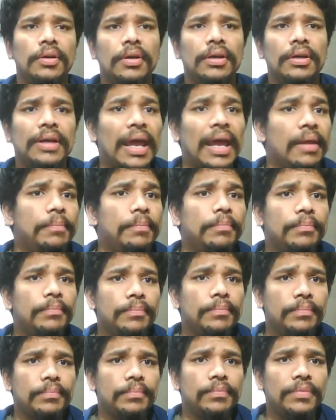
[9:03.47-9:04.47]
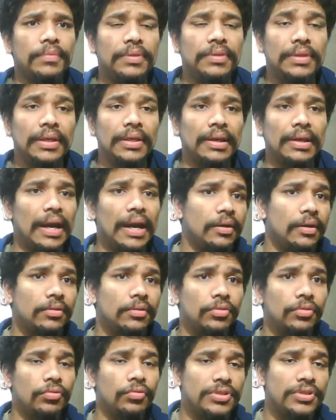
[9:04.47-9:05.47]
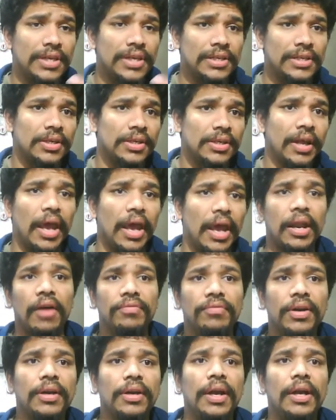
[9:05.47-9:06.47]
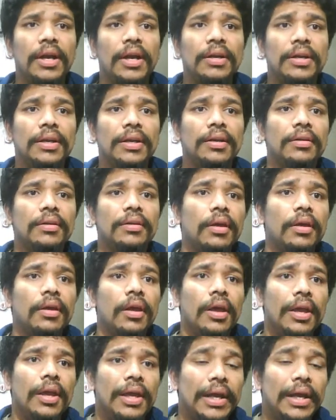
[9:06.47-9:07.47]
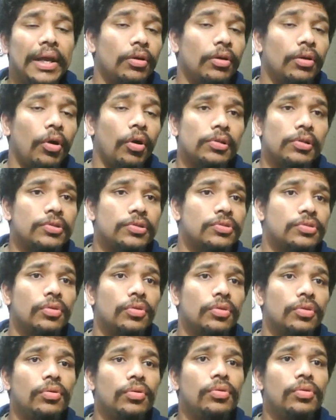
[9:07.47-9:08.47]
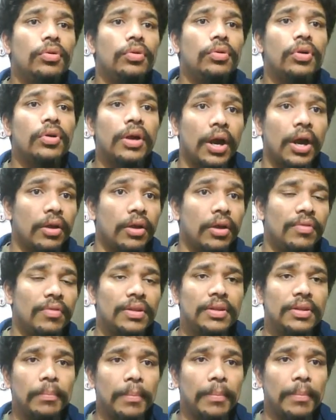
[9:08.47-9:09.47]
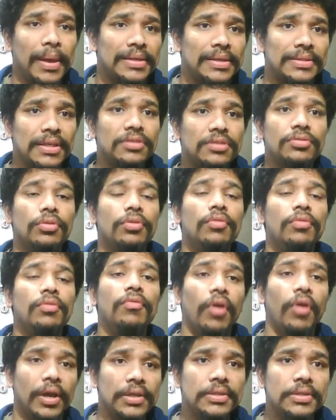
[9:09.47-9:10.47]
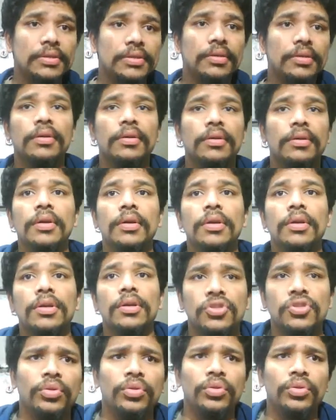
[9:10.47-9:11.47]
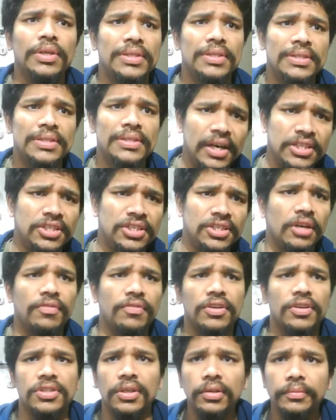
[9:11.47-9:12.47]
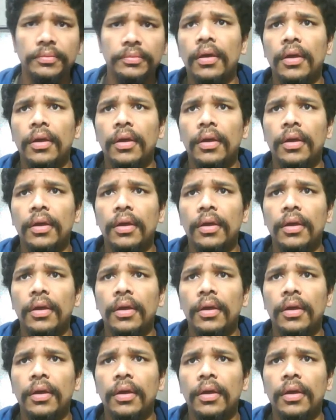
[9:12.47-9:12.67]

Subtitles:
type the letter through gesture, and after that it also convey the message through voice. So this is additional function.